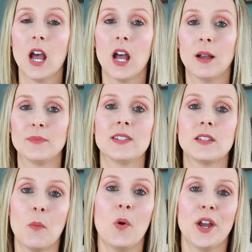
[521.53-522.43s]
um,
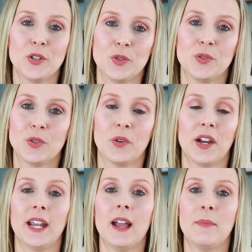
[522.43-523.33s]
somewhat a true
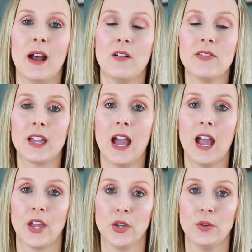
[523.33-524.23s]
story about the guy